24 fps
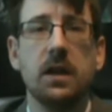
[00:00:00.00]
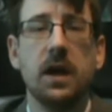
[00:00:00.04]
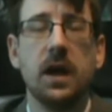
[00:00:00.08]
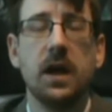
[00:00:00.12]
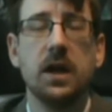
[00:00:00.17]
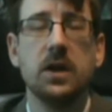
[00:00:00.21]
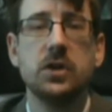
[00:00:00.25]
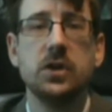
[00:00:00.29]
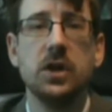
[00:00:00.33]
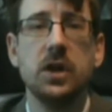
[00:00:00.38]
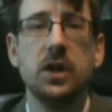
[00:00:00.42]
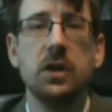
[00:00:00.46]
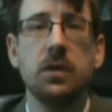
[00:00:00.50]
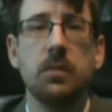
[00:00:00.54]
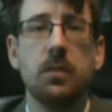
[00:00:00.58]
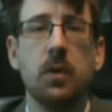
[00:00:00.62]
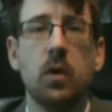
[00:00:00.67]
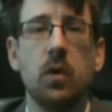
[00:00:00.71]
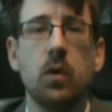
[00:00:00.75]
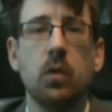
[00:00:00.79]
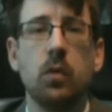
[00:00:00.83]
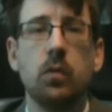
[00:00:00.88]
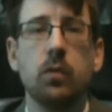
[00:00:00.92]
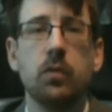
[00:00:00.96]
that Jinder
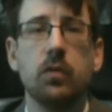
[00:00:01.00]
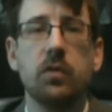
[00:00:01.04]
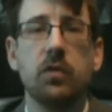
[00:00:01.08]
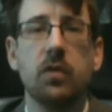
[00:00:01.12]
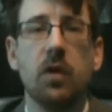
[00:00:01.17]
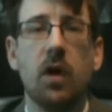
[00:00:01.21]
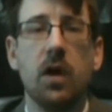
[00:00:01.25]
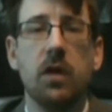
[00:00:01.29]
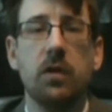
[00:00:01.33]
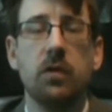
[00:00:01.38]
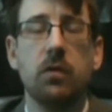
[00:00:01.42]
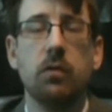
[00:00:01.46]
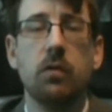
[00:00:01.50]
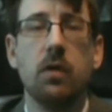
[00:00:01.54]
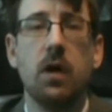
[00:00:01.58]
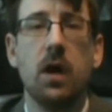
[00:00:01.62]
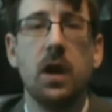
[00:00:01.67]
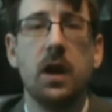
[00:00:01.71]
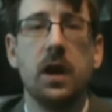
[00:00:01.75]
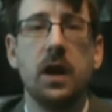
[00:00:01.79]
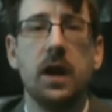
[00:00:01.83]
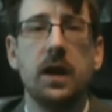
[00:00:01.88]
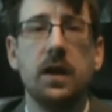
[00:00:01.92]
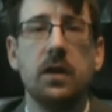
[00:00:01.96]
Mahal's title
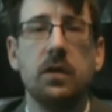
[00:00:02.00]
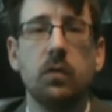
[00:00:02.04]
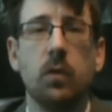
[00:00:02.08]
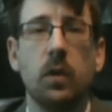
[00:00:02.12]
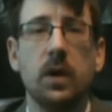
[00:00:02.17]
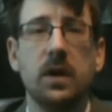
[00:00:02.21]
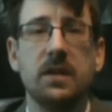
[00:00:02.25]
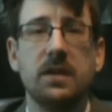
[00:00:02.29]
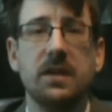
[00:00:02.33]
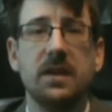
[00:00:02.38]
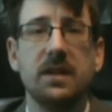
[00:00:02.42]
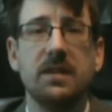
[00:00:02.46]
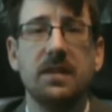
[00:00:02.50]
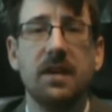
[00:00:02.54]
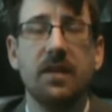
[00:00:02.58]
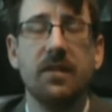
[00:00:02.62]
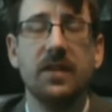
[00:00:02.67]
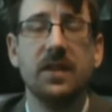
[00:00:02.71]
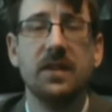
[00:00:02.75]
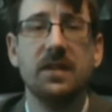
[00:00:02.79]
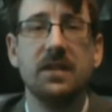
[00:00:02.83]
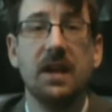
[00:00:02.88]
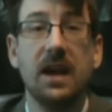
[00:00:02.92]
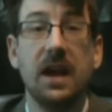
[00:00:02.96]
run in
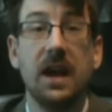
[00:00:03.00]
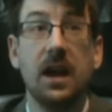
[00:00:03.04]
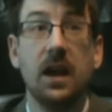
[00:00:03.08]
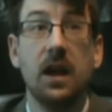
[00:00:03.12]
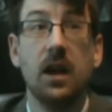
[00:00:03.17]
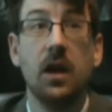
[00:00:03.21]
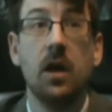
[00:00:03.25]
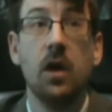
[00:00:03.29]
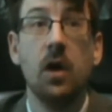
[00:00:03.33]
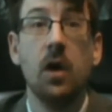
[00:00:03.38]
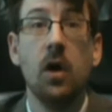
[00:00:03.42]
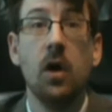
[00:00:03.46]
2017